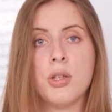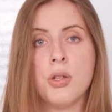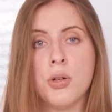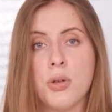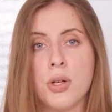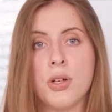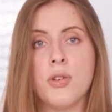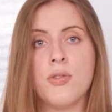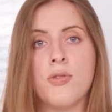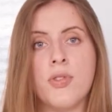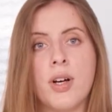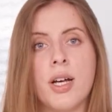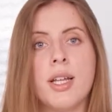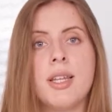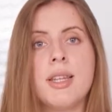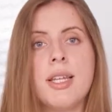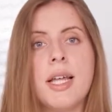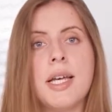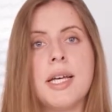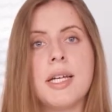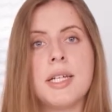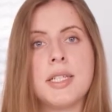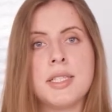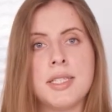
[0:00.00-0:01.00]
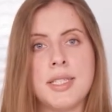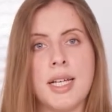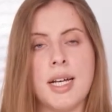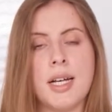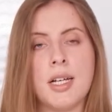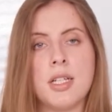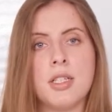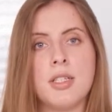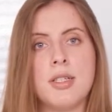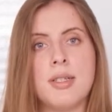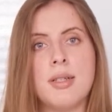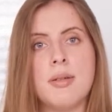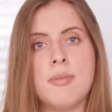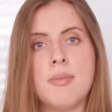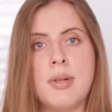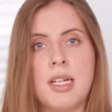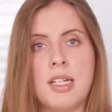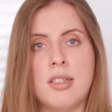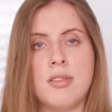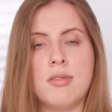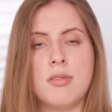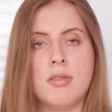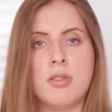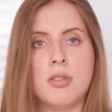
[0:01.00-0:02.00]
You can find the exact
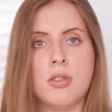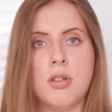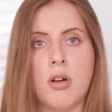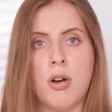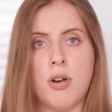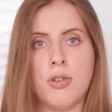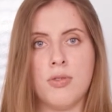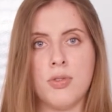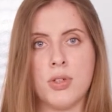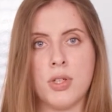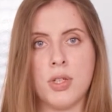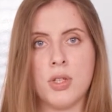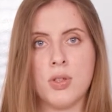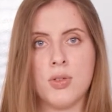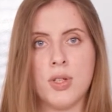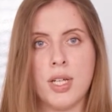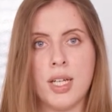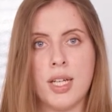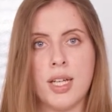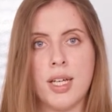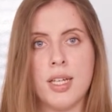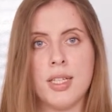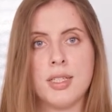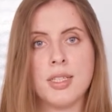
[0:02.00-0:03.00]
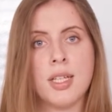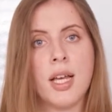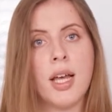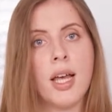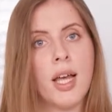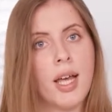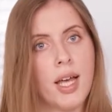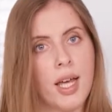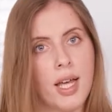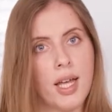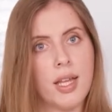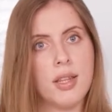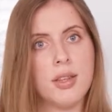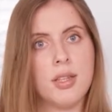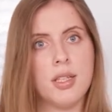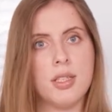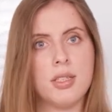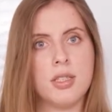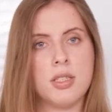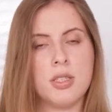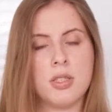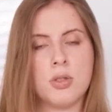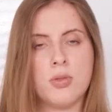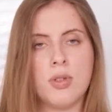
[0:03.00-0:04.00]
amount of the ingredients in
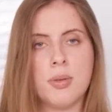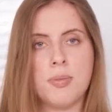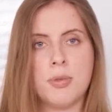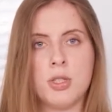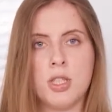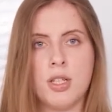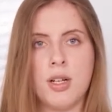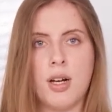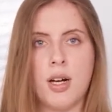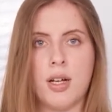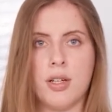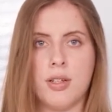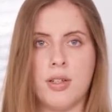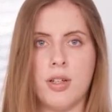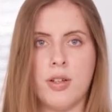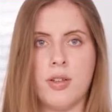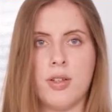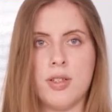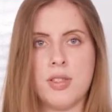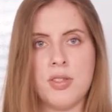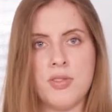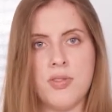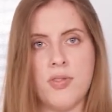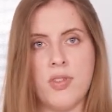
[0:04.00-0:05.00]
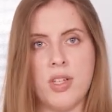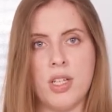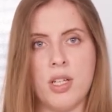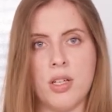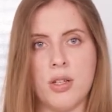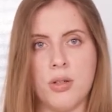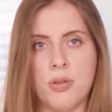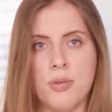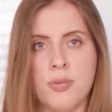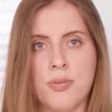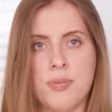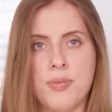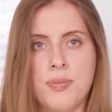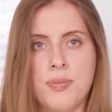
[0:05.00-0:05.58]
the description under this video.